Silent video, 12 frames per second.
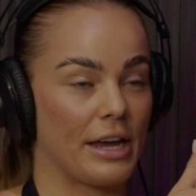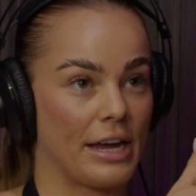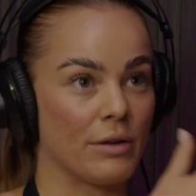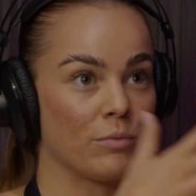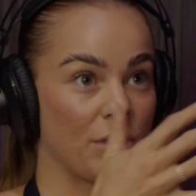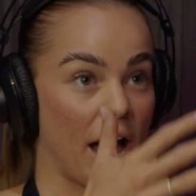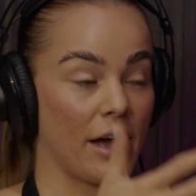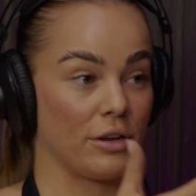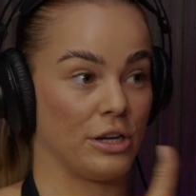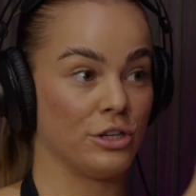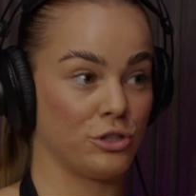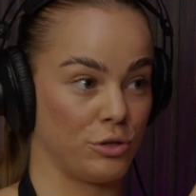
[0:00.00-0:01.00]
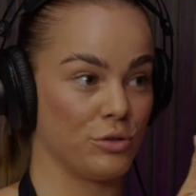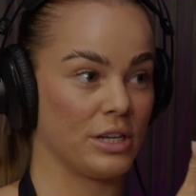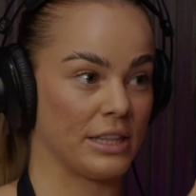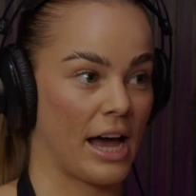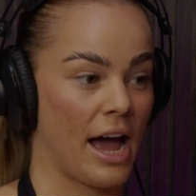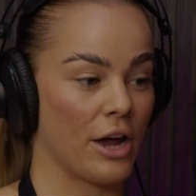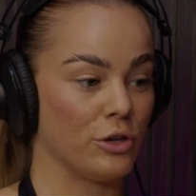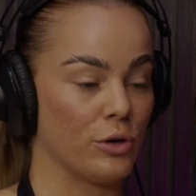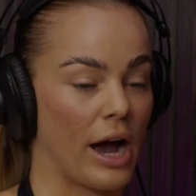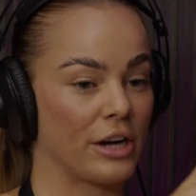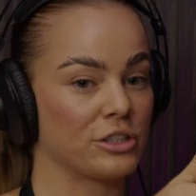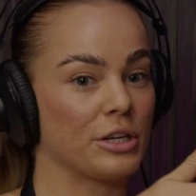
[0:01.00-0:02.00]
in that in choosing that, you're
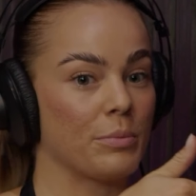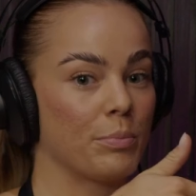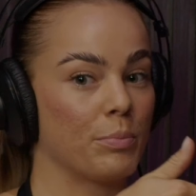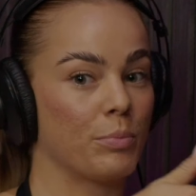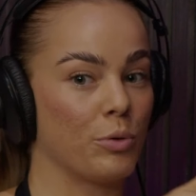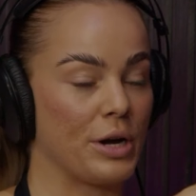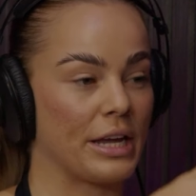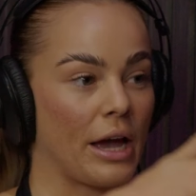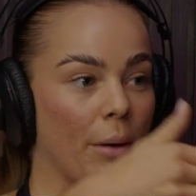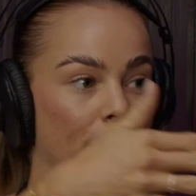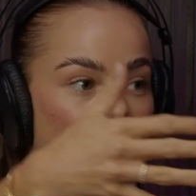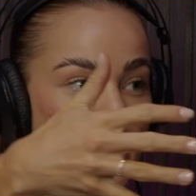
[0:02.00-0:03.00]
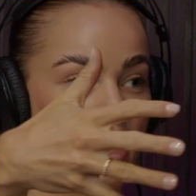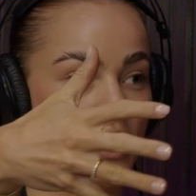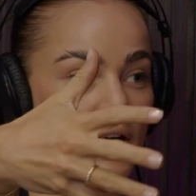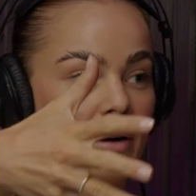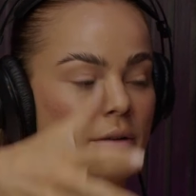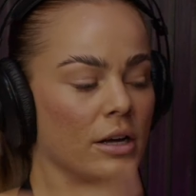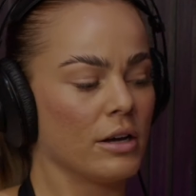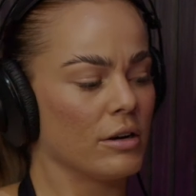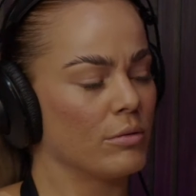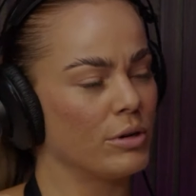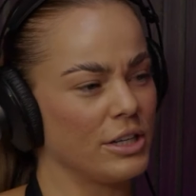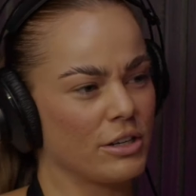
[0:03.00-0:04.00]
actually putting a better
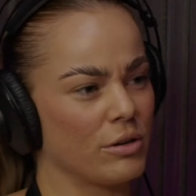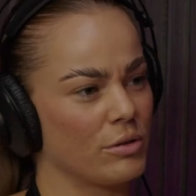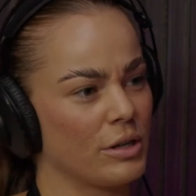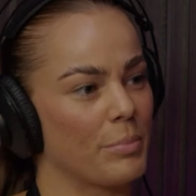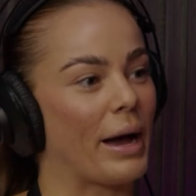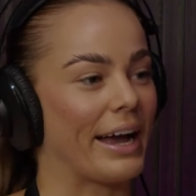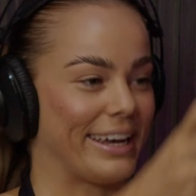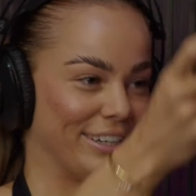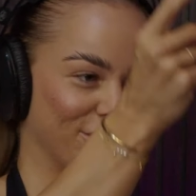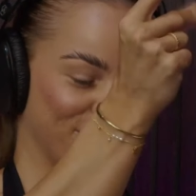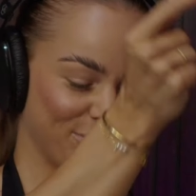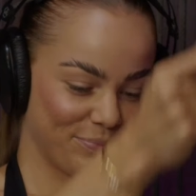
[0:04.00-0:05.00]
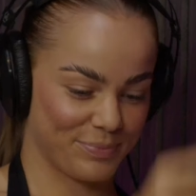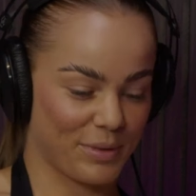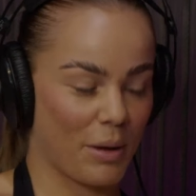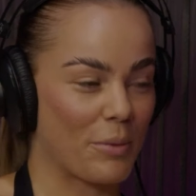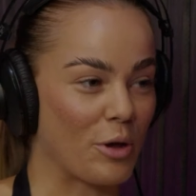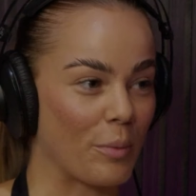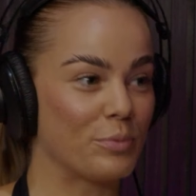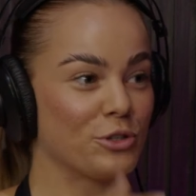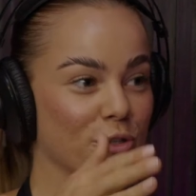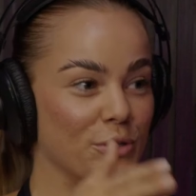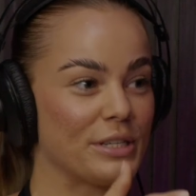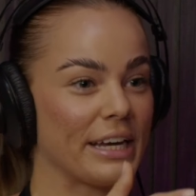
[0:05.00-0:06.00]
what do you call it? Package. Mm. You're
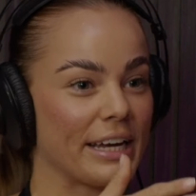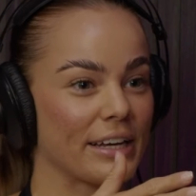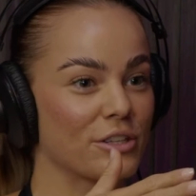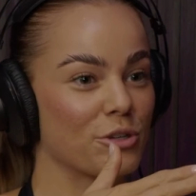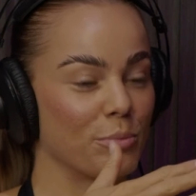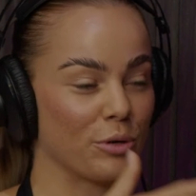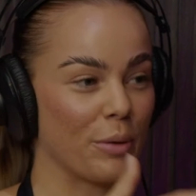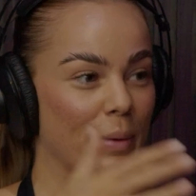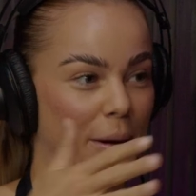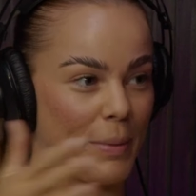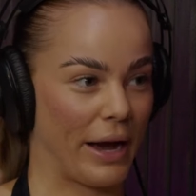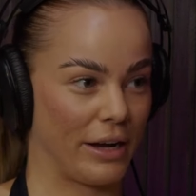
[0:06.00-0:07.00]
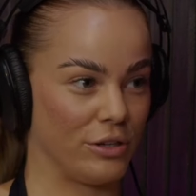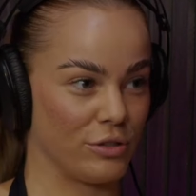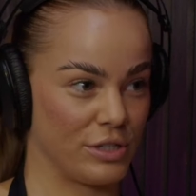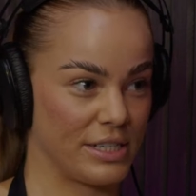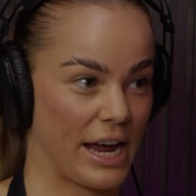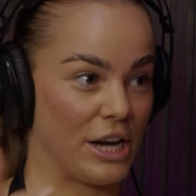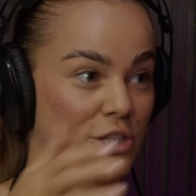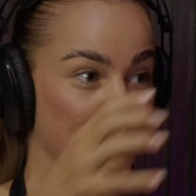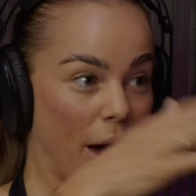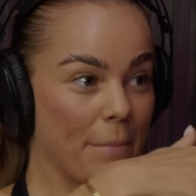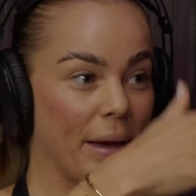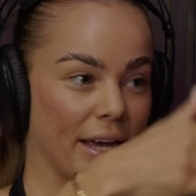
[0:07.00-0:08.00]
choosing to put a better package on stage
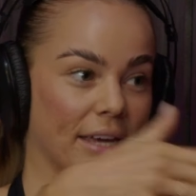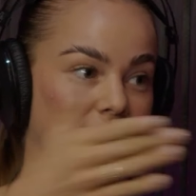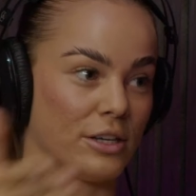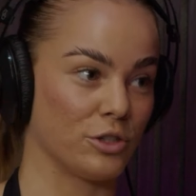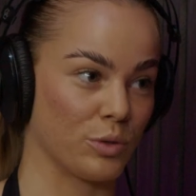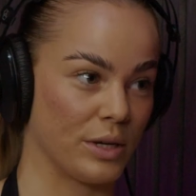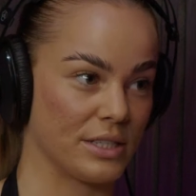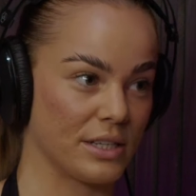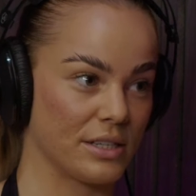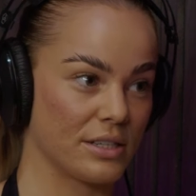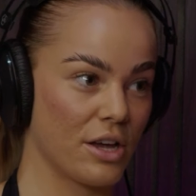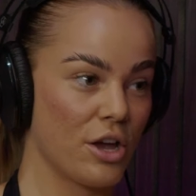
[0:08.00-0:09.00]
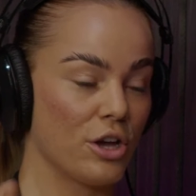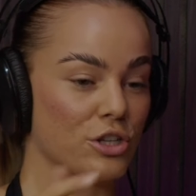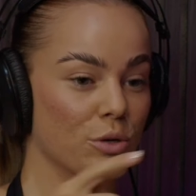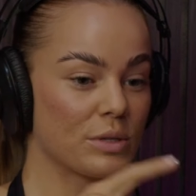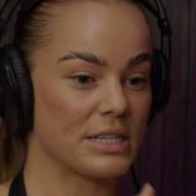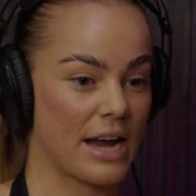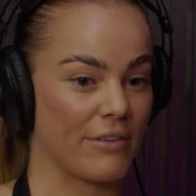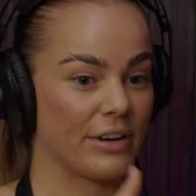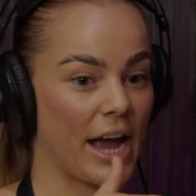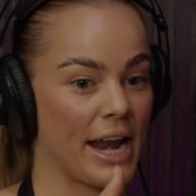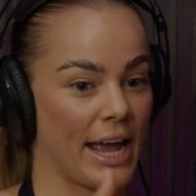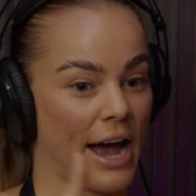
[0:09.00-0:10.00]
by making these choices. Yep. So it's
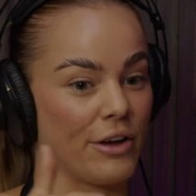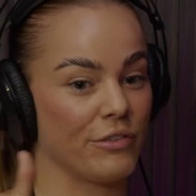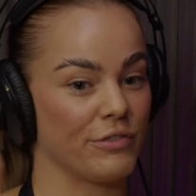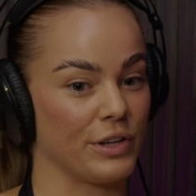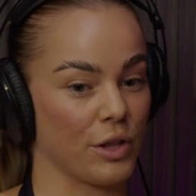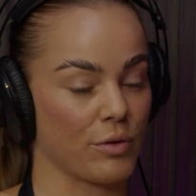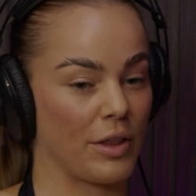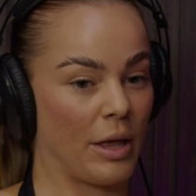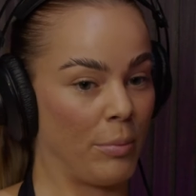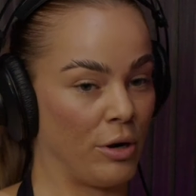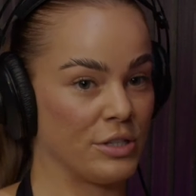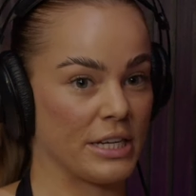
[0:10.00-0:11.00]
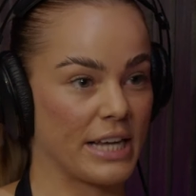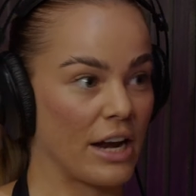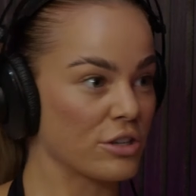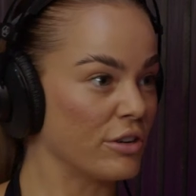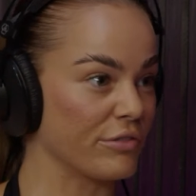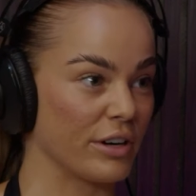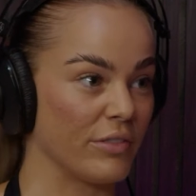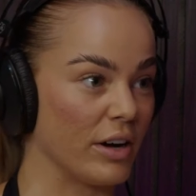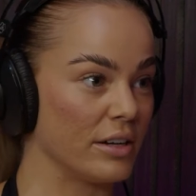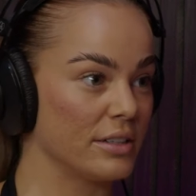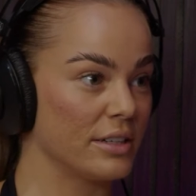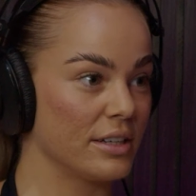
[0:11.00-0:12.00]
navigating how you're feeling throughout that process. And it's not forever.
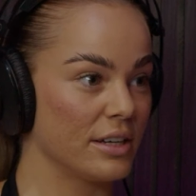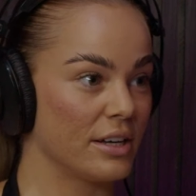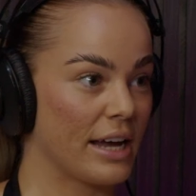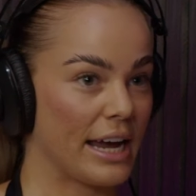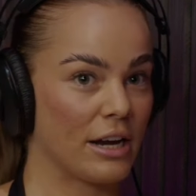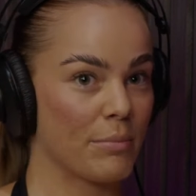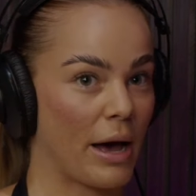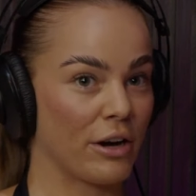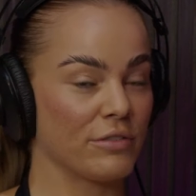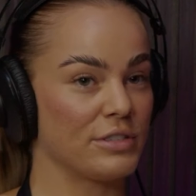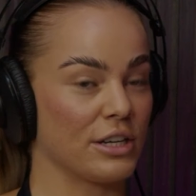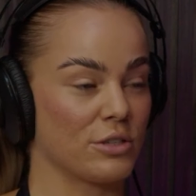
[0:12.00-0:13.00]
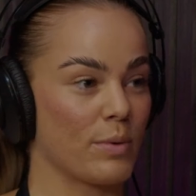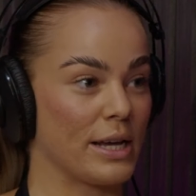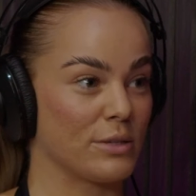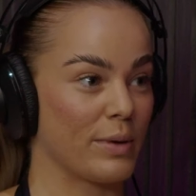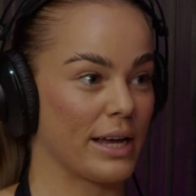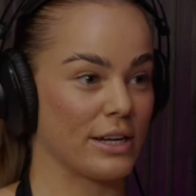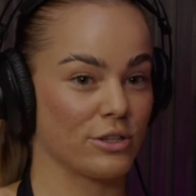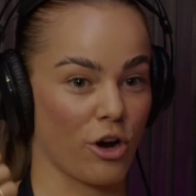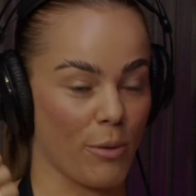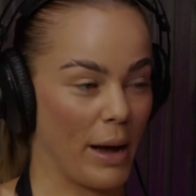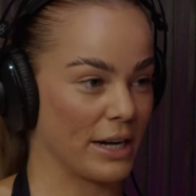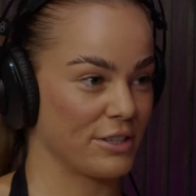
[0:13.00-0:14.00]
No. In a matter of six weeks, we get to go
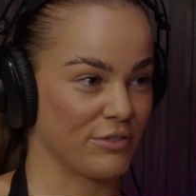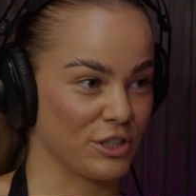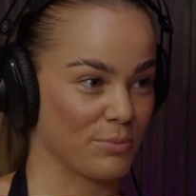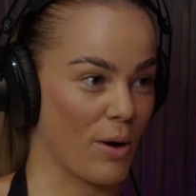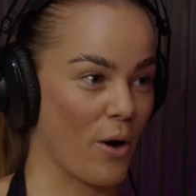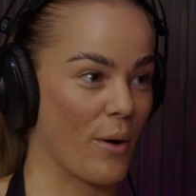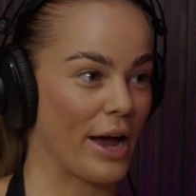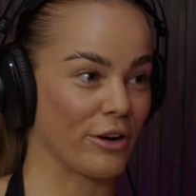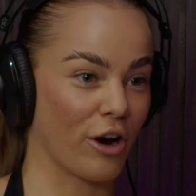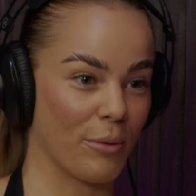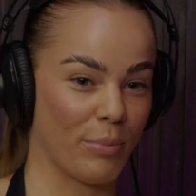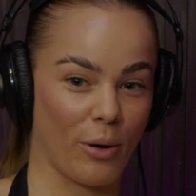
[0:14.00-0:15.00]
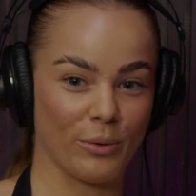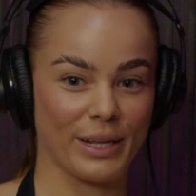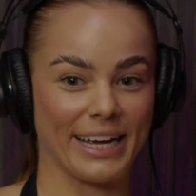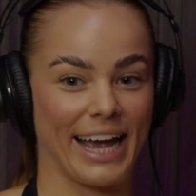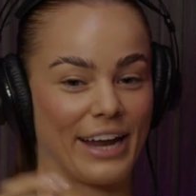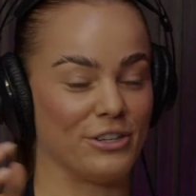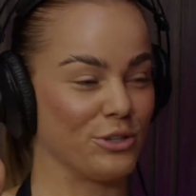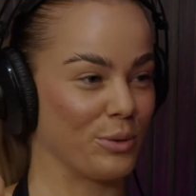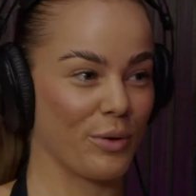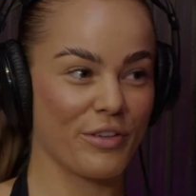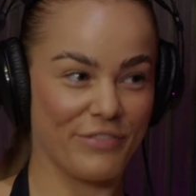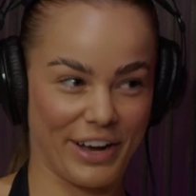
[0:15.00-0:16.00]
back to Fishbowl and go bowling and do
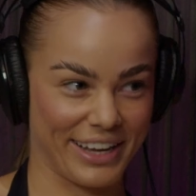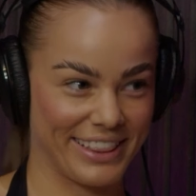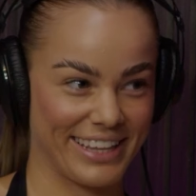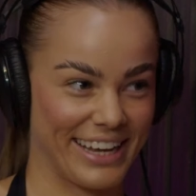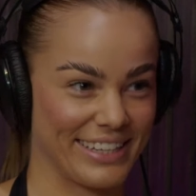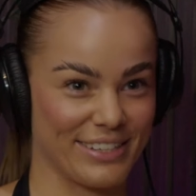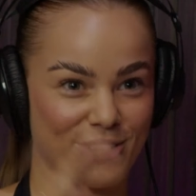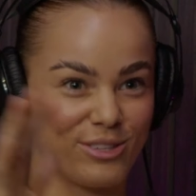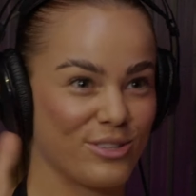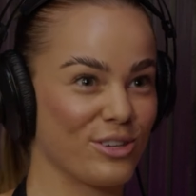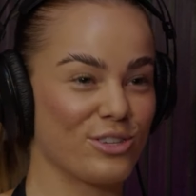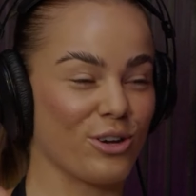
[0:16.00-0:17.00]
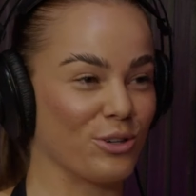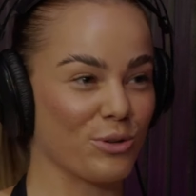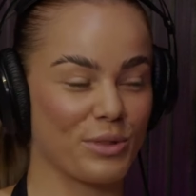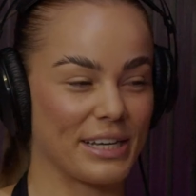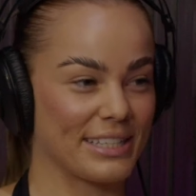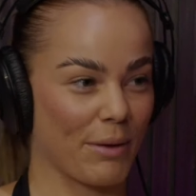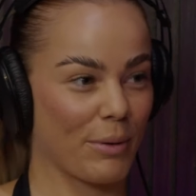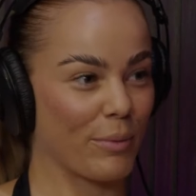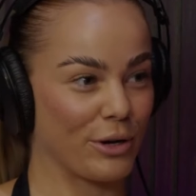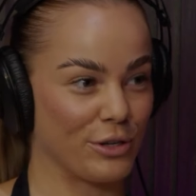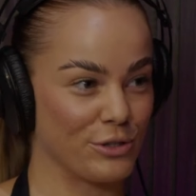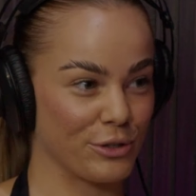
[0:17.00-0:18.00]
all the fucking things and the social things that we
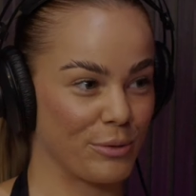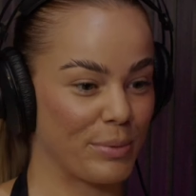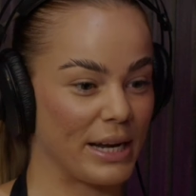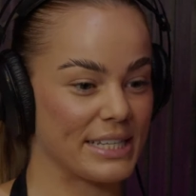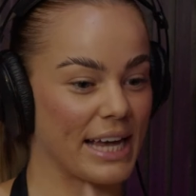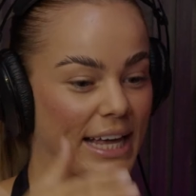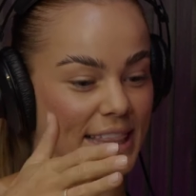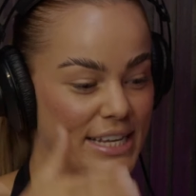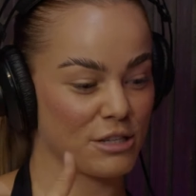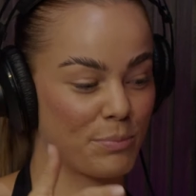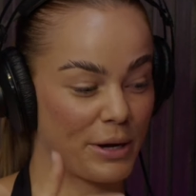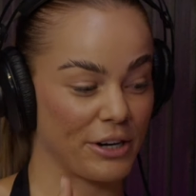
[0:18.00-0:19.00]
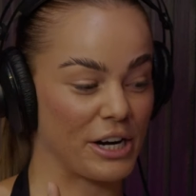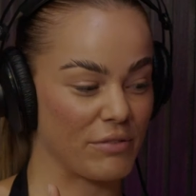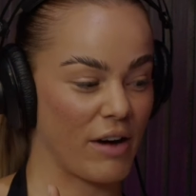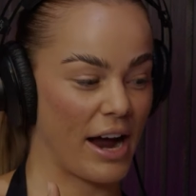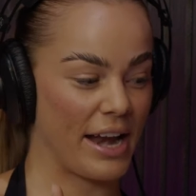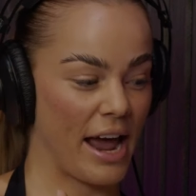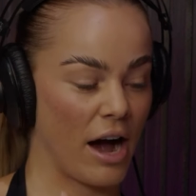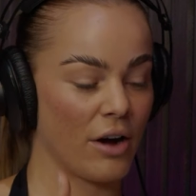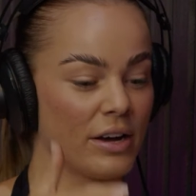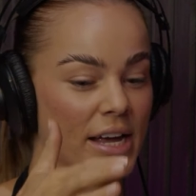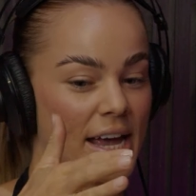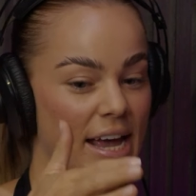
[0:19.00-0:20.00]
want to do. But it's like this period right now
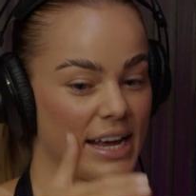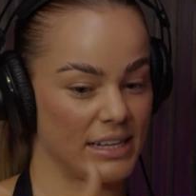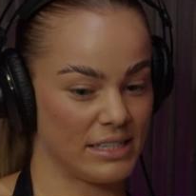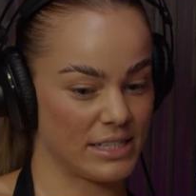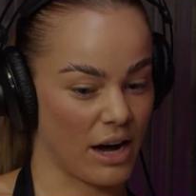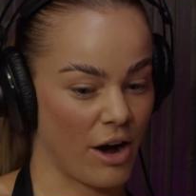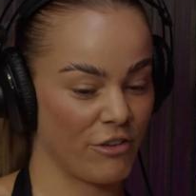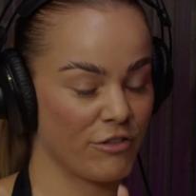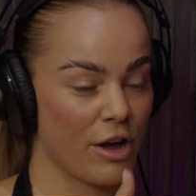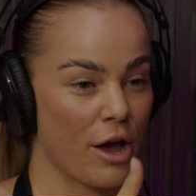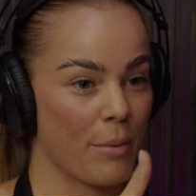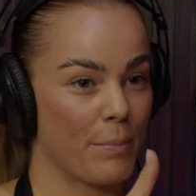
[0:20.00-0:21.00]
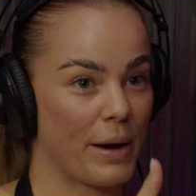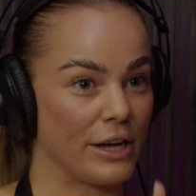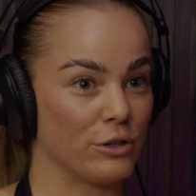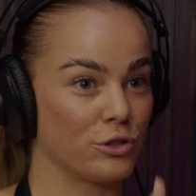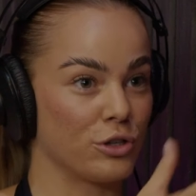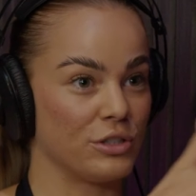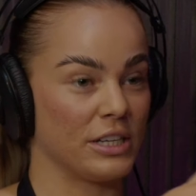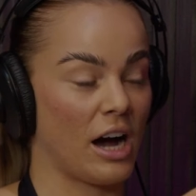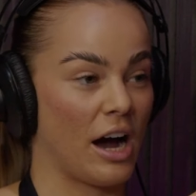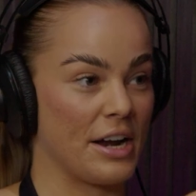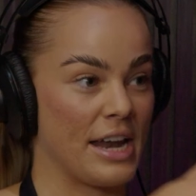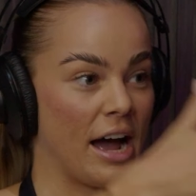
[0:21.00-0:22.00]
is tough, but you're choosing
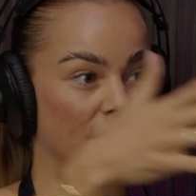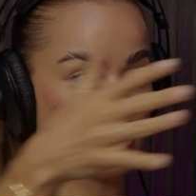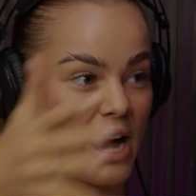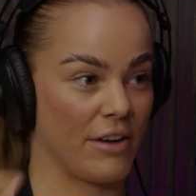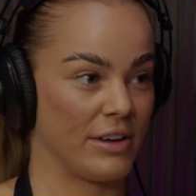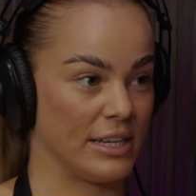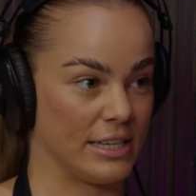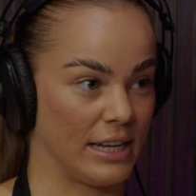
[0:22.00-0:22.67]
hard now to have easy